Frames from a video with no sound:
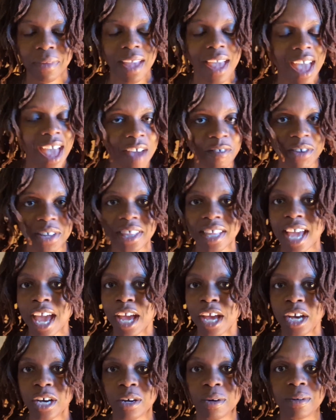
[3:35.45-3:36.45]
Everything
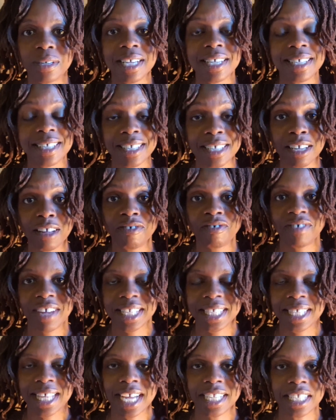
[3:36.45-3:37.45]
I own still fits
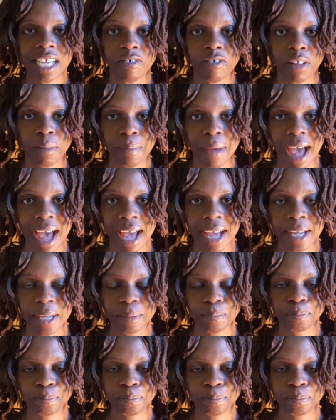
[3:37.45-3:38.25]
in that duffel bag.